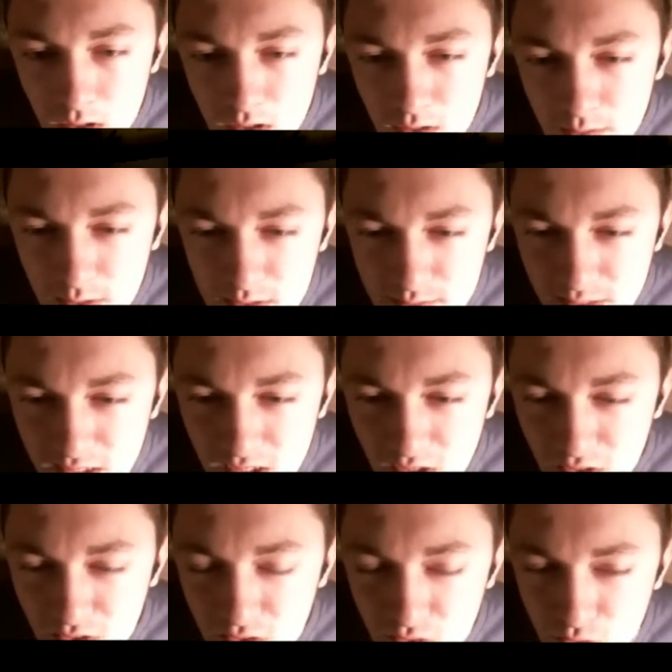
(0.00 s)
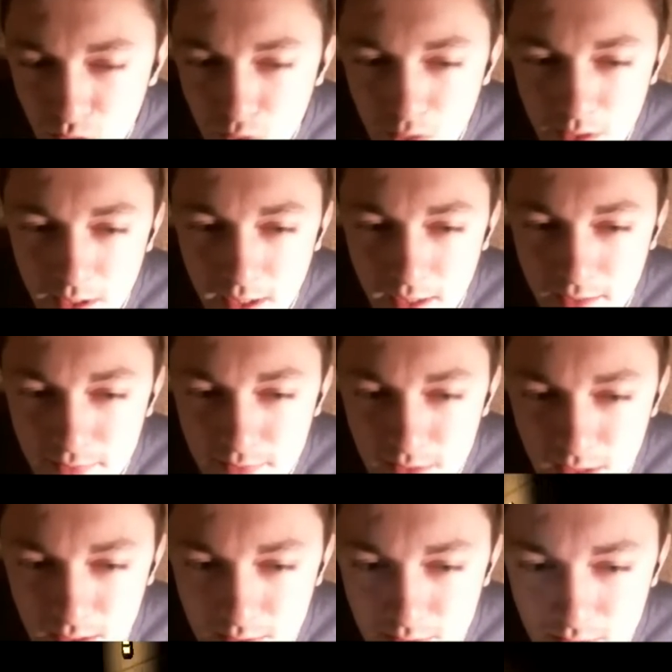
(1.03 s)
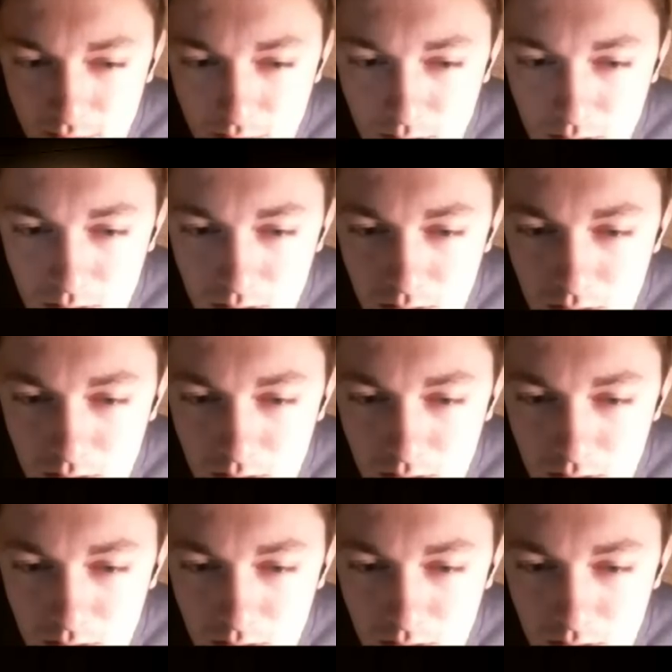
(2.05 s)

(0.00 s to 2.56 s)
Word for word: There must be another door I have to get to.